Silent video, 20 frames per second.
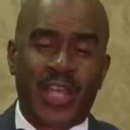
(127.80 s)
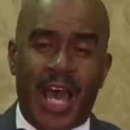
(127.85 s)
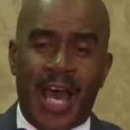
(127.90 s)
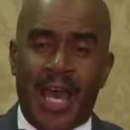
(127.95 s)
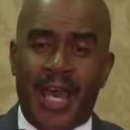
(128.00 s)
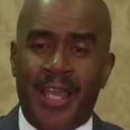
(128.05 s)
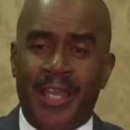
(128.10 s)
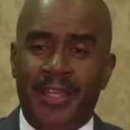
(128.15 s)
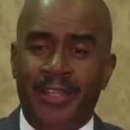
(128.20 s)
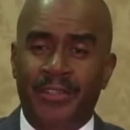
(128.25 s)

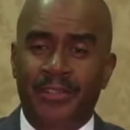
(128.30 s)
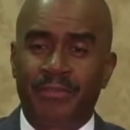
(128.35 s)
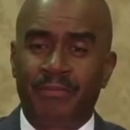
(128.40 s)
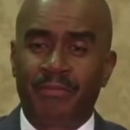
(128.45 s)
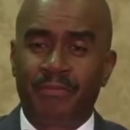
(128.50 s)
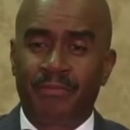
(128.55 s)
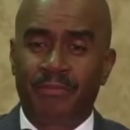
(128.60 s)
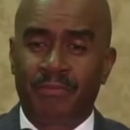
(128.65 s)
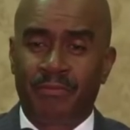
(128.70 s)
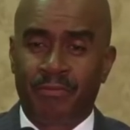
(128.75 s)
side,
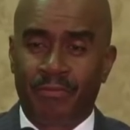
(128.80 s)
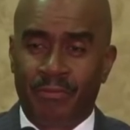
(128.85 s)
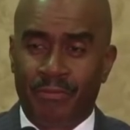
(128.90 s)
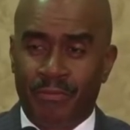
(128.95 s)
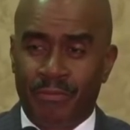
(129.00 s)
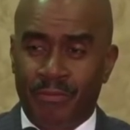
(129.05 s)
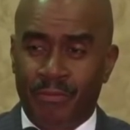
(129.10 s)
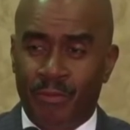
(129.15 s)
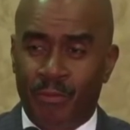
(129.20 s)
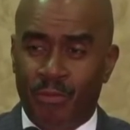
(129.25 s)

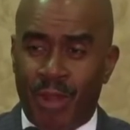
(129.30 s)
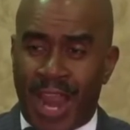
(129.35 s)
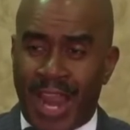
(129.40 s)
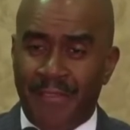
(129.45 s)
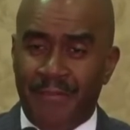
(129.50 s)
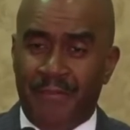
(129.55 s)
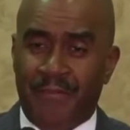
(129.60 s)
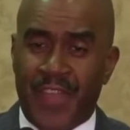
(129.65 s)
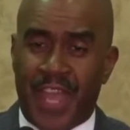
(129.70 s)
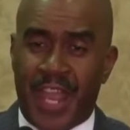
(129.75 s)

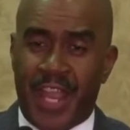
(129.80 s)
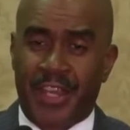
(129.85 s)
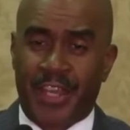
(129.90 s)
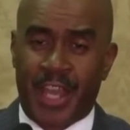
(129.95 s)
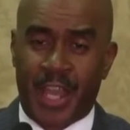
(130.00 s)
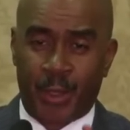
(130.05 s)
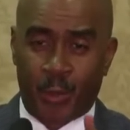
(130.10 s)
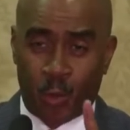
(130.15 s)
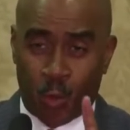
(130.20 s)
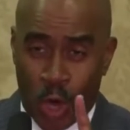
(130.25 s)
right then
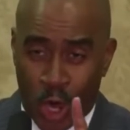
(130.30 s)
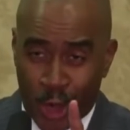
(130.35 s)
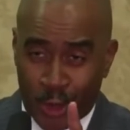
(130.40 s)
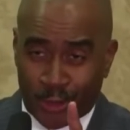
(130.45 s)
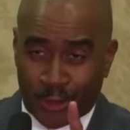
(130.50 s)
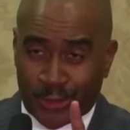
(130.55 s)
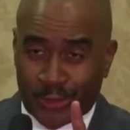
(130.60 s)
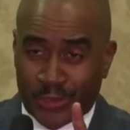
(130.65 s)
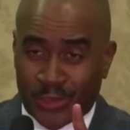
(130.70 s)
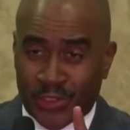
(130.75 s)
in
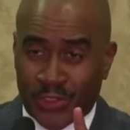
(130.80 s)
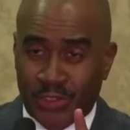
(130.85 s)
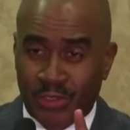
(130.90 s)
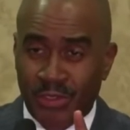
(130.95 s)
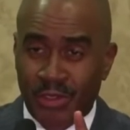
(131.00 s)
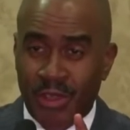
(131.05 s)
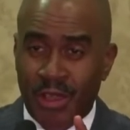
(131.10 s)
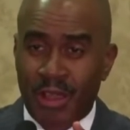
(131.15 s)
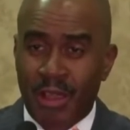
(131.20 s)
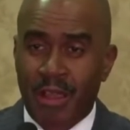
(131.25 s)
works,
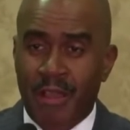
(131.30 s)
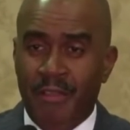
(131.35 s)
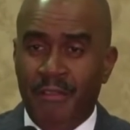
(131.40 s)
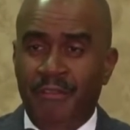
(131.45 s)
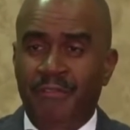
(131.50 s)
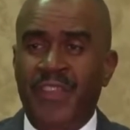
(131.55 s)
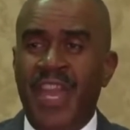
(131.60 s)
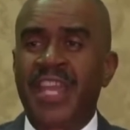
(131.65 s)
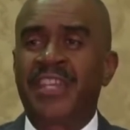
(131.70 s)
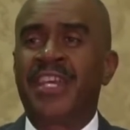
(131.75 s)

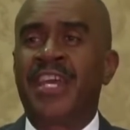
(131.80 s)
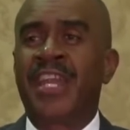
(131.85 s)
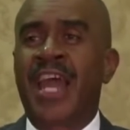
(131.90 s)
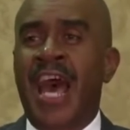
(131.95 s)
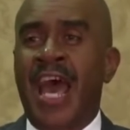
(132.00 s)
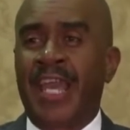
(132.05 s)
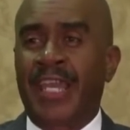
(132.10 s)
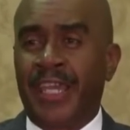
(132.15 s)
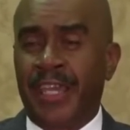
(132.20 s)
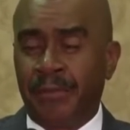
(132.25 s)
they
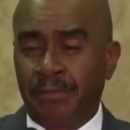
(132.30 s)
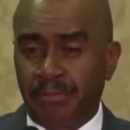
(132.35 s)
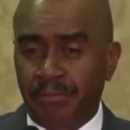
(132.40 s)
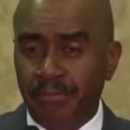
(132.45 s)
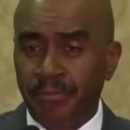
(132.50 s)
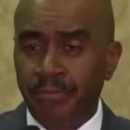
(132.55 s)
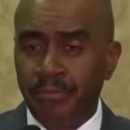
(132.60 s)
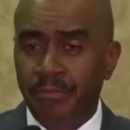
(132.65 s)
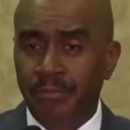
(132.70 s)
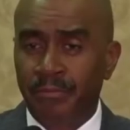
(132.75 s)
deny him.
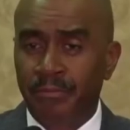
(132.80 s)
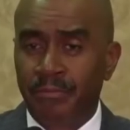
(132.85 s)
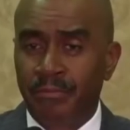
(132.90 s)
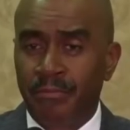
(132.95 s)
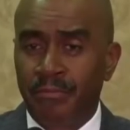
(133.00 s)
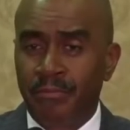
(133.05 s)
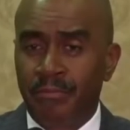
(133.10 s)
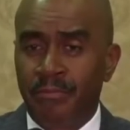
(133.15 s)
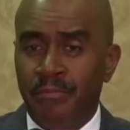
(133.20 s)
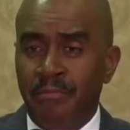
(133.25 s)
That's
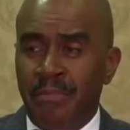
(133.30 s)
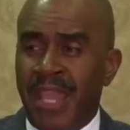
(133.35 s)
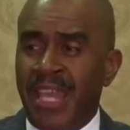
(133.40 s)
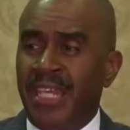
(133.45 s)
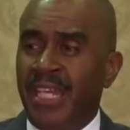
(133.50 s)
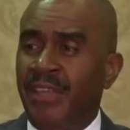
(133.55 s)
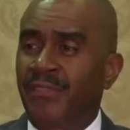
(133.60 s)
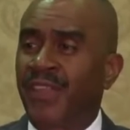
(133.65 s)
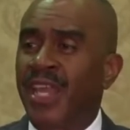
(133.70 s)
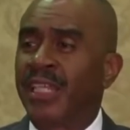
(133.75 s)
right.
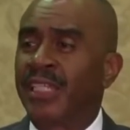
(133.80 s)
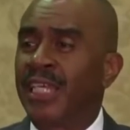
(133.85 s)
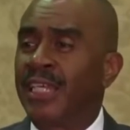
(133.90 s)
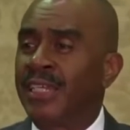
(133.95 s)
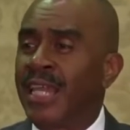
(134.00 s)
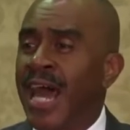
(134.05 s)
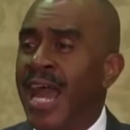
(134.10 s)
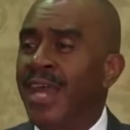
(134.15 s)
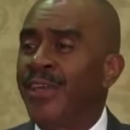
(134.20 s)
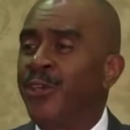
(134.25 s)
Meaning they
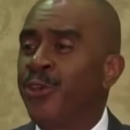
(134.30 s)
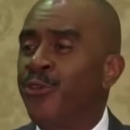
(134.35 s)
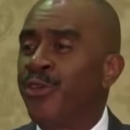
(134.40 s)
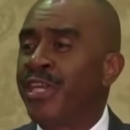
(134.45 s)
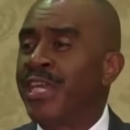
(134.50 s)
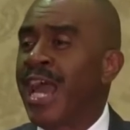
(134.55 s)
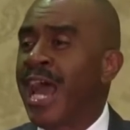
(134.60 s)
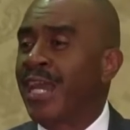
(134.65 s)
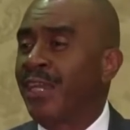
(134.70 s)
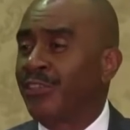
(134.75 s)
deny the
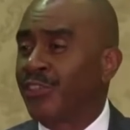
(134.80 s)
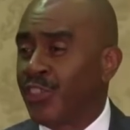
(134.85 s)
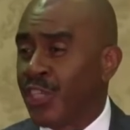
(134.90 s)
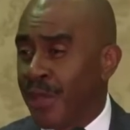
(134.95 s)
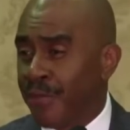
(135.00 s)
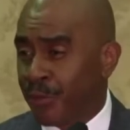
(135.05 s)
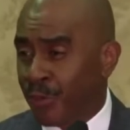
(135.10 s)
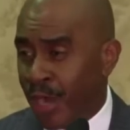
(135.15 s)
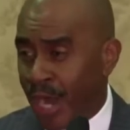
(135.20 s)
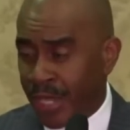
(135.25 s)

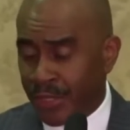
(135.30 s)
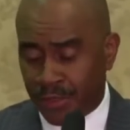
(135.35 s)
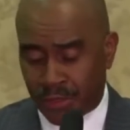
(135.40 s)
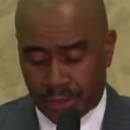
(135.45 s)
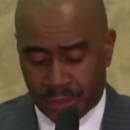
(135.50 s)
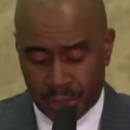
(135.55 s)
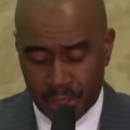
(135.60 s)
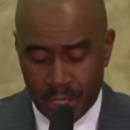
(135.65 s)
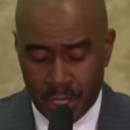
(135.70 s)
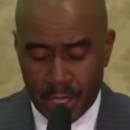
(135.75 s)
reality of
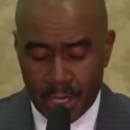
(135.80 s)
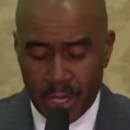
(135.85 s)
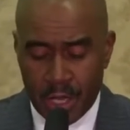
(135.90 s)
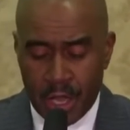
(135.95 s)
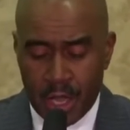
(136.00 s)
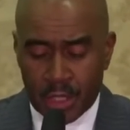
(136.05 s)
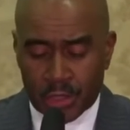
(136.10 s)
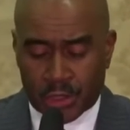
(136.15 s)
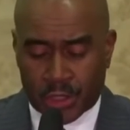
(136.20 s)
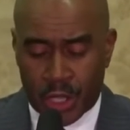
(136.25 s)
Christ.
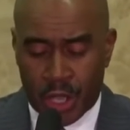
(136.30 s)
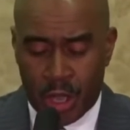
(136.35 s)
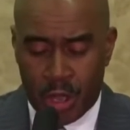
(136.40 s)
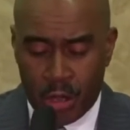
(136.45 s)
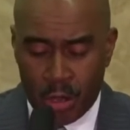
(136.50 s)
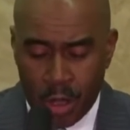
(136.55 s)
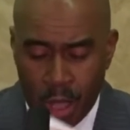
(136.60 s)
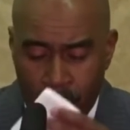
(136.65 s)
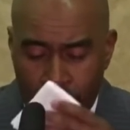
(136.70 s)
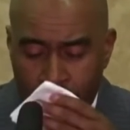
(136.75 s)

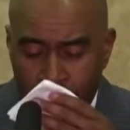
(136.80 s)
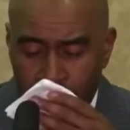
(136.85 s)
So